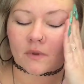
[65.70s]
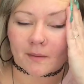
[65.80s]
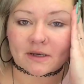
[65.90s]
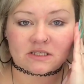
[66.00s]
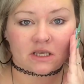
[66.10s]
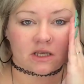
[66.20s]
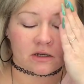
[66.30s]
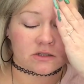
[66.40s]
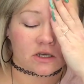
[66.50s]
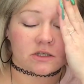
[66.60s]
And my skin
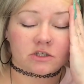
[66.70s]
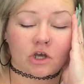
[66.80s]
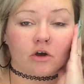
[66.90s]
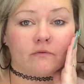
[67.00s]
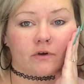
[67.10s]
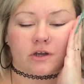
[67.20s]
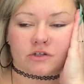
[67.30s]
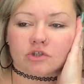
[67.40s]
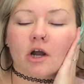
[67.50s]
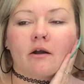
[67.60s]
is like so
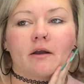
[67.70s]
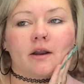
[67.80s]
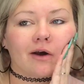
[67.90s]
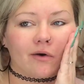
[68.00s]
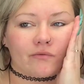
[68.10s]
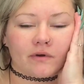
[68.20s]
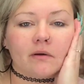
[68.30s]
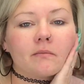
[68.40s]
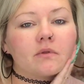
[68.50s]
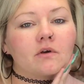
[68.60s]
freaking dry right now
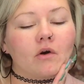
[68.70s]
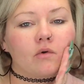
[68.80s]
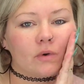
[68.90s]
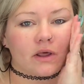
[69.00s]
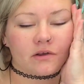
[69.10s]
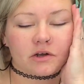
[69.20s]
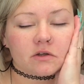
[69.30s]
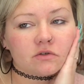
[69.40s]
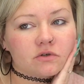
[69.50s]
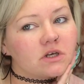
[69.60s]
from the cold weather.
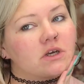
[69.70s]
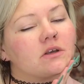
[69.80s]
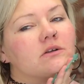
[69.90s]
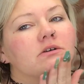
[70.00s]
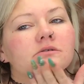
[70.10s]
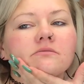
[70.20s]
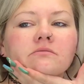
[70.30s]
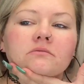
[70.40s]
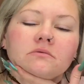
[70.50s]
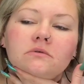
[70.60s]
It's ridiculous.
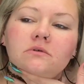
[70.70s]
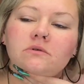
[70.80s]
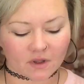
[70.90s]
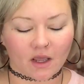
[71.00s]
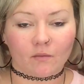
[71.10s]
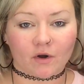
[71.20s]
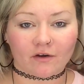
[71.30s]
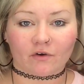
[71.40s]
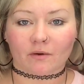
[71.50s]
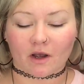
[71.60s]
And
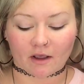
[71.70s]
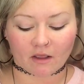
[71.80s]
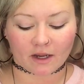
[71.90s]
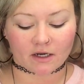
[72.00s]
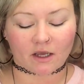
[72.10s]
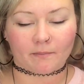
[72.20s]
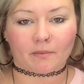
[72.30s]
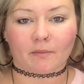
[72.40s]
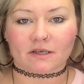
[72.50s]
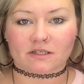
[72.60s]
whenever I lighten up,
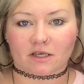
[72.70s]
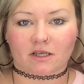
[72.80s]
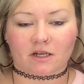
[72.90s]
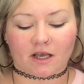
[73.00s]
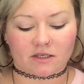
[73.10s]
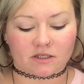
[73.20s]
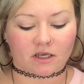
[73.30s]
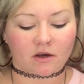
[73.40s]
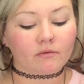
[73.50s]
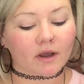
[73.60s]
my skin has
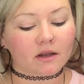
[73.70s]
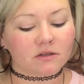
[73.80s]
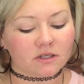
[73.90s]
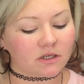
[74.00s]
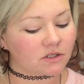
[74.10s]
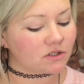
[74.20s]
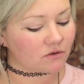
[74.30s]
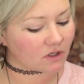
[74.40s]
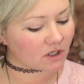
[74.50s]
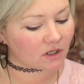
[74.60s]
like a red tint to
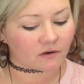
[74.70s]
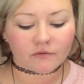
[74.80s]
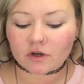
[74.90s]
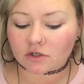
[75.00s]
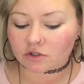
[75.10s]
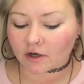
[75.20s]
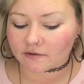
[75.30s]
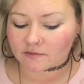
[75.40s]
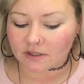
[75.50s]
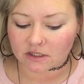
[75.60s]
it, and it freaking
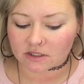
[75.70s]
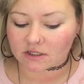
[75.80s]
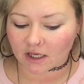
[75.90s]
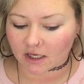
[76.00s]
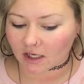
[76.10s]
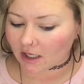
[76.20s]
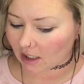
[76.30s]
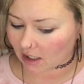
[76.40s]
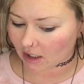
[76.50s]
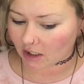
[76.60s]
drives me insane. I
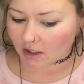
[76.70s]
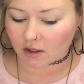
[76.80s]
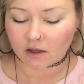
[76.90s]
hate it.